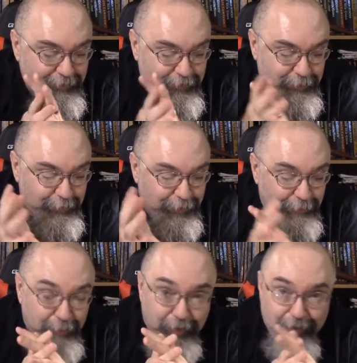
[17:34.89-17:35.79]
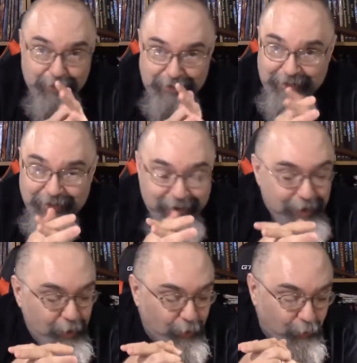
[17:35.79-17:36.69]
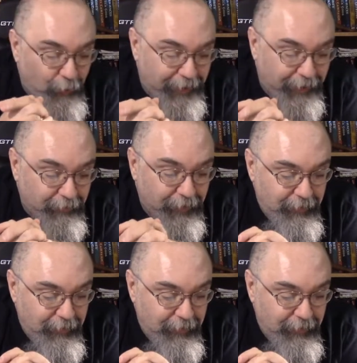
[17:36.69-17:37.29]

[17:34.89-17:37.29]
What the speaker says: shooting at birds or whatever.